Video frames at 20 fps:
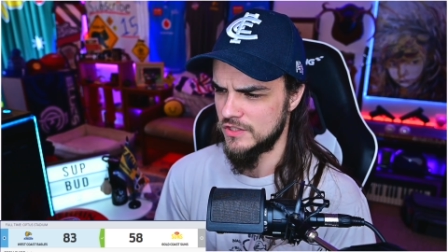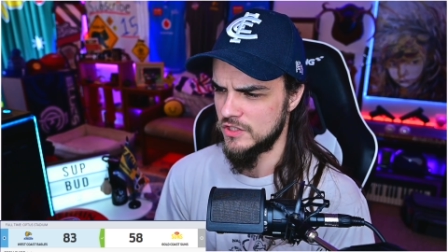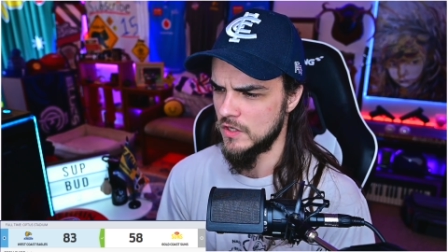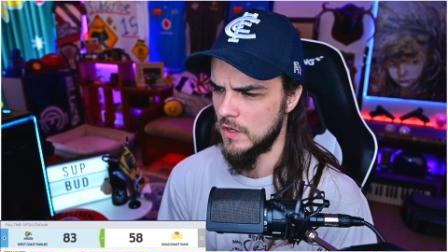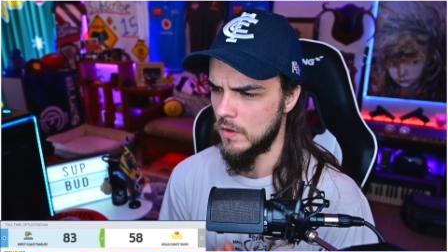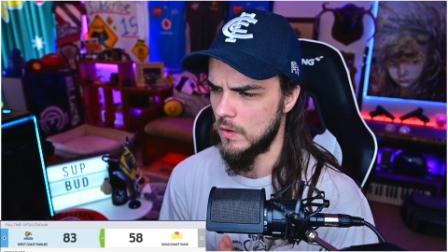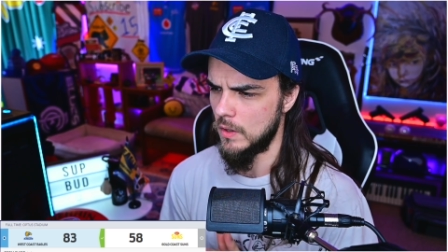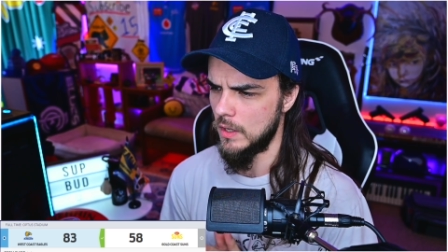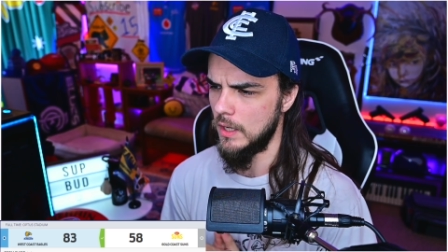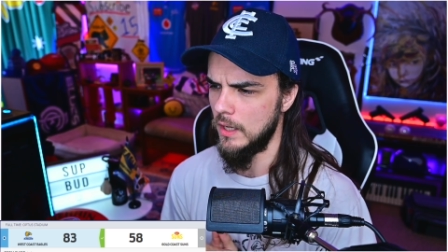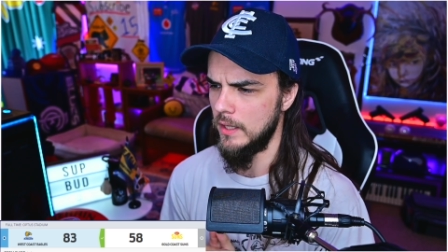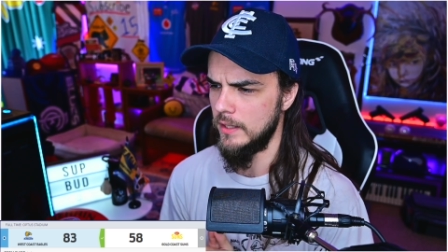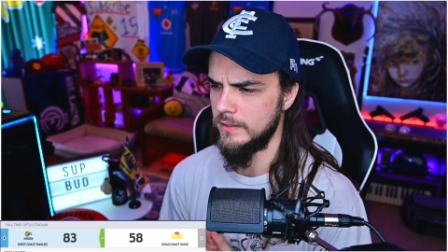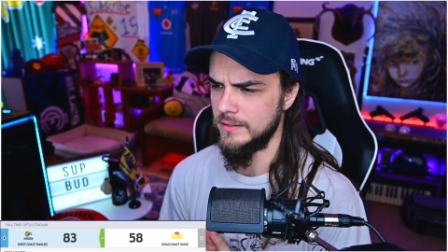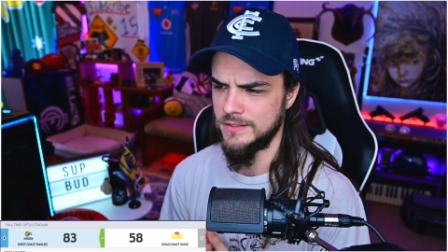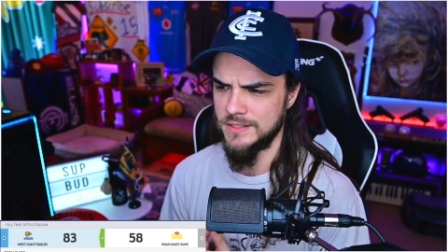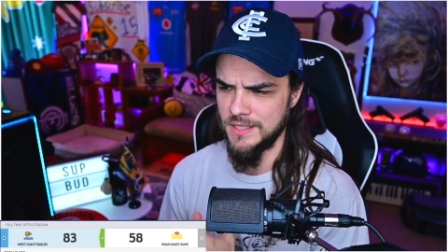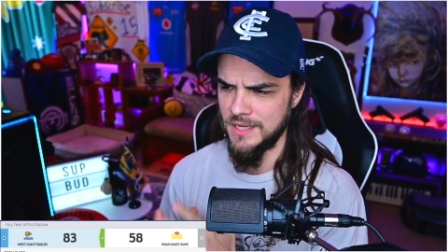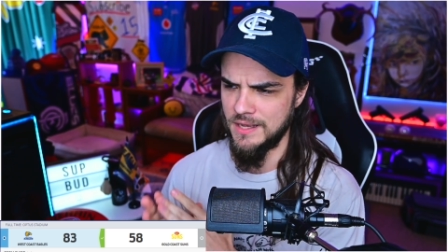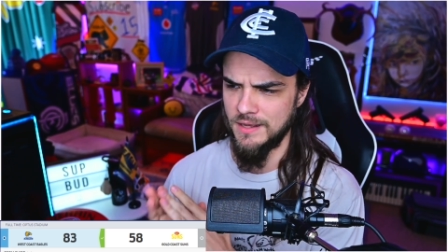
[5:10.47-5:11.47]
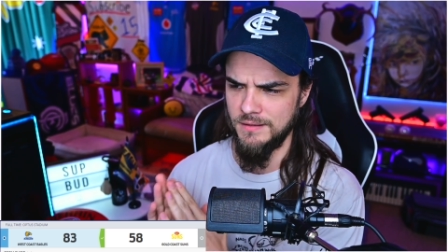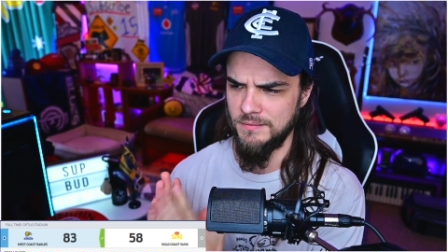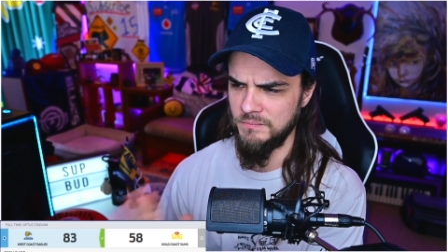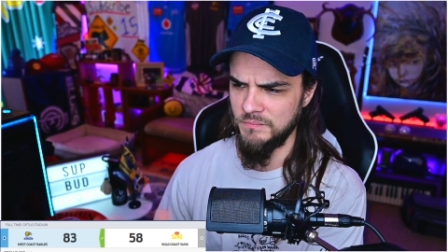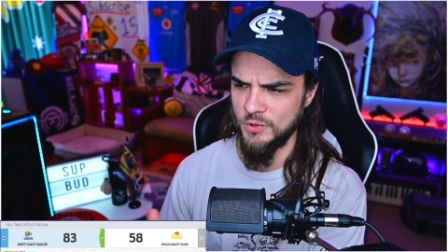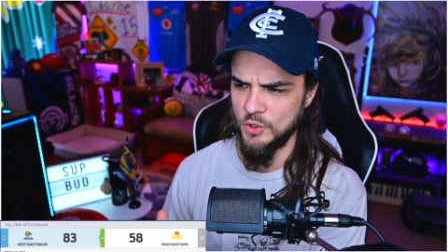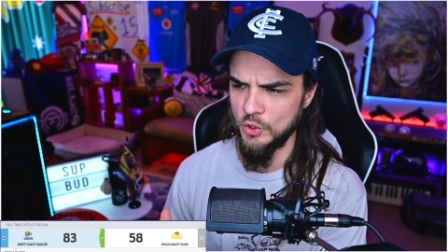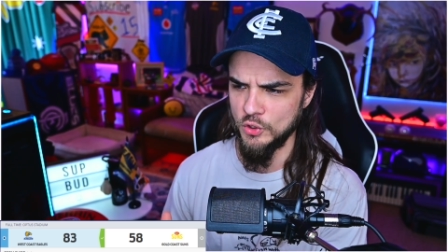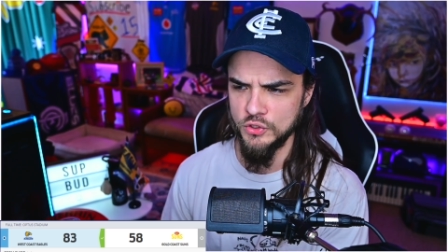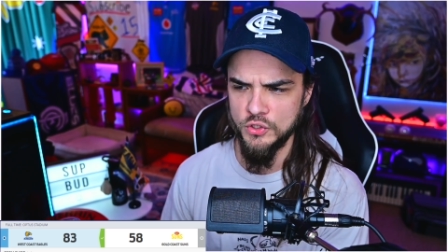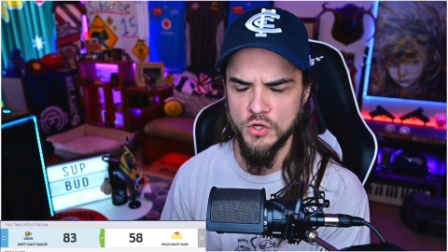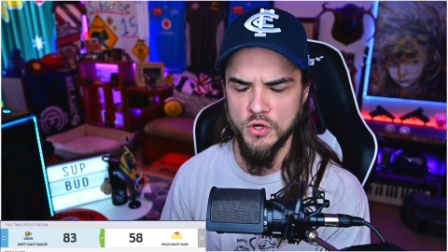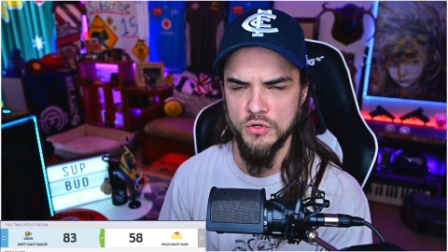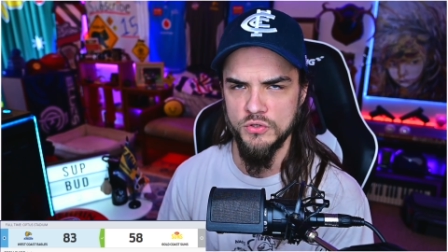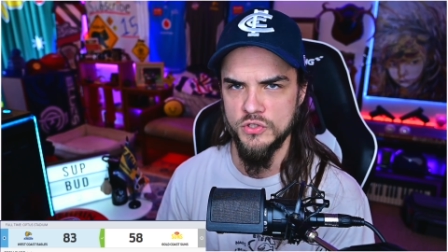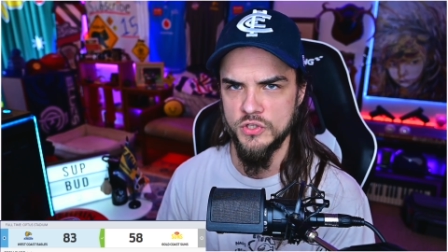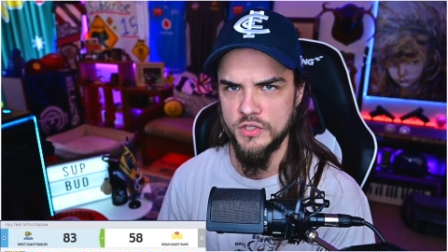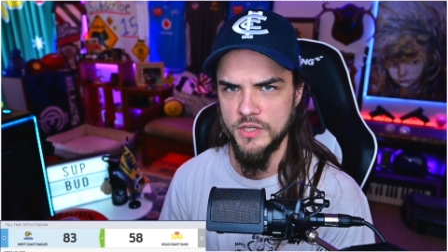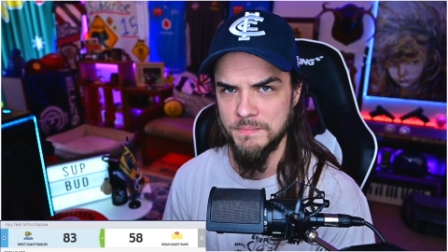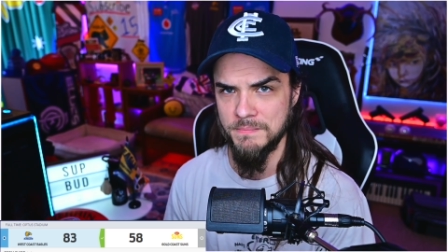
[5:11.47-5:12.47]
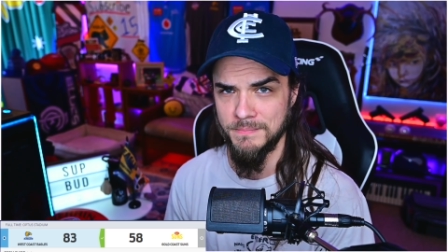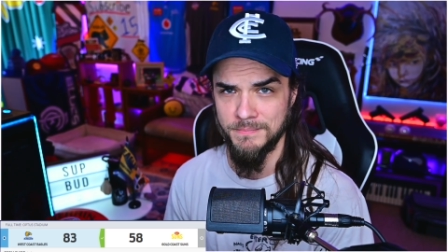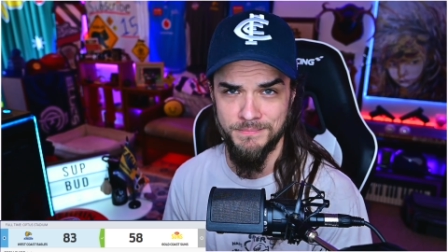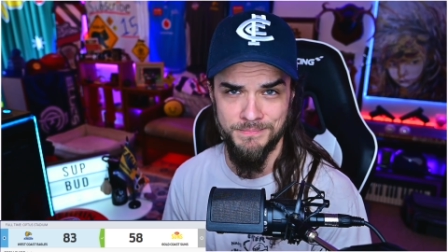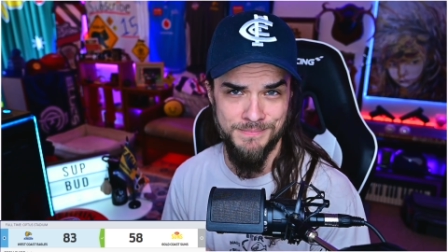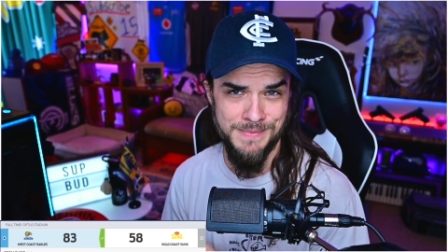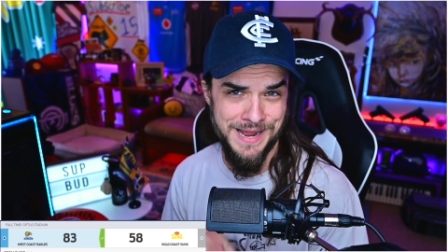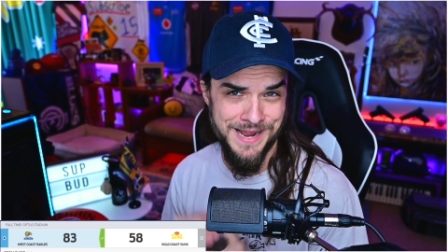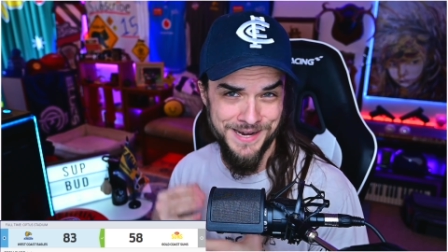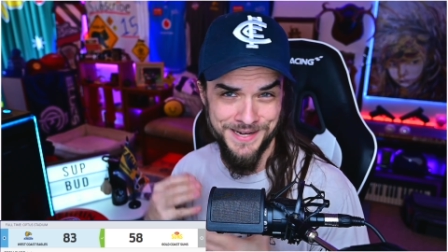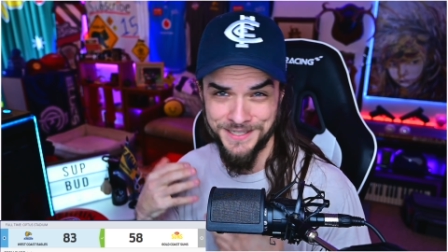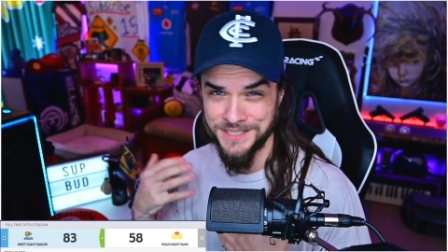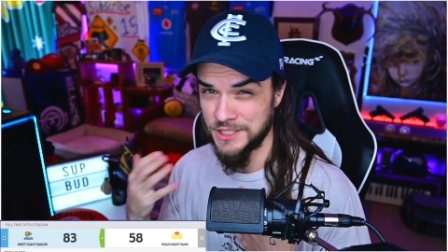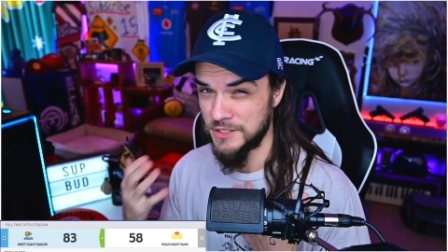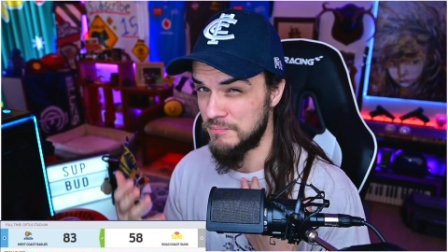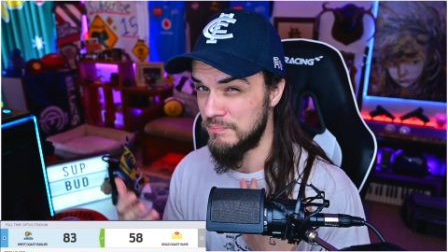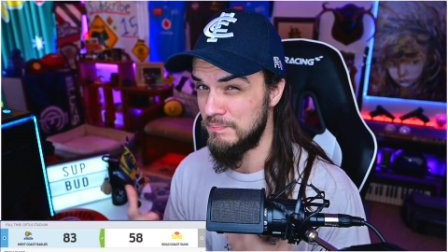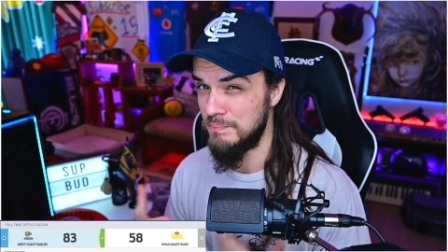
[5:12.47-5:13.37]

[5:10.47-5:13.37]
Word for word: So, and Gold Coast, in my experience,